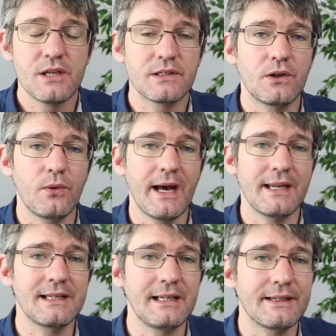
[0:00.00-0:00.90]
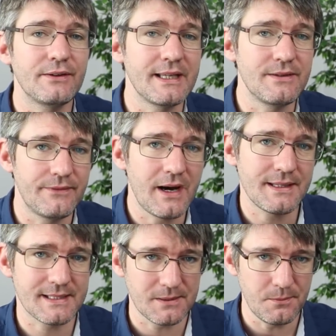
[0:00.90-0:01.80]
So go ahead and click on
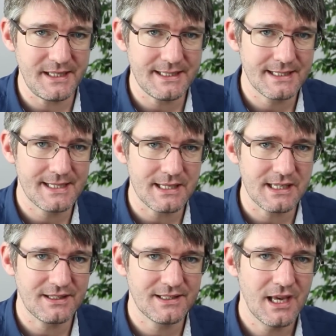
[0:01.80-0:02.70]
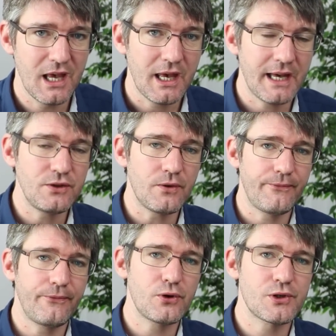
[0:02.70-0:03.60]
advanced meeting settings and your
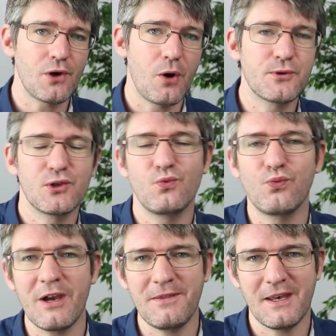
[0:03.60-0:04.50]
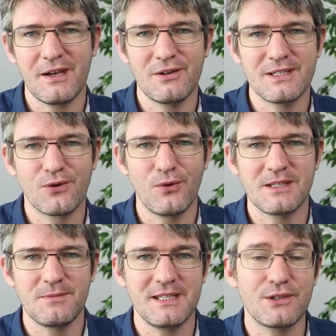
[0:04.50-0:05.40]
first option right there is going
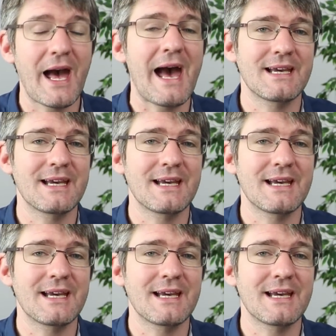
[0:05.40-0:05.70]
to be to